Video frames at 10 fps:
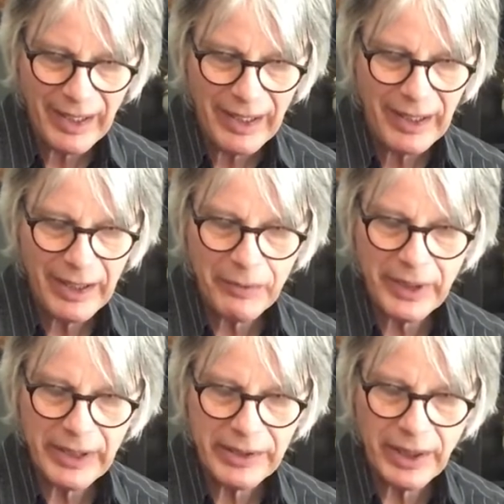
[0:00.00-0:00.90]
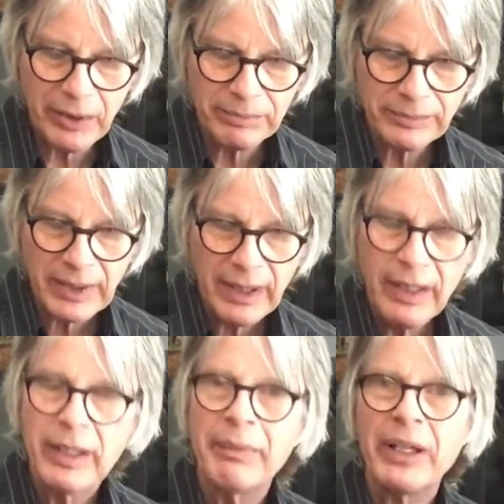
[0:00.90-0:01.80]
anyway. So
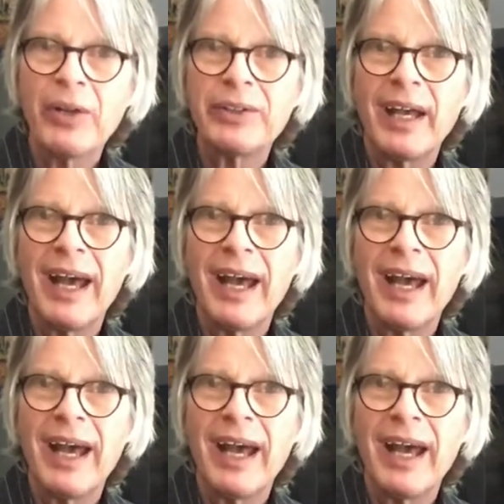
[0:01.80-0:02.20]
the Minolta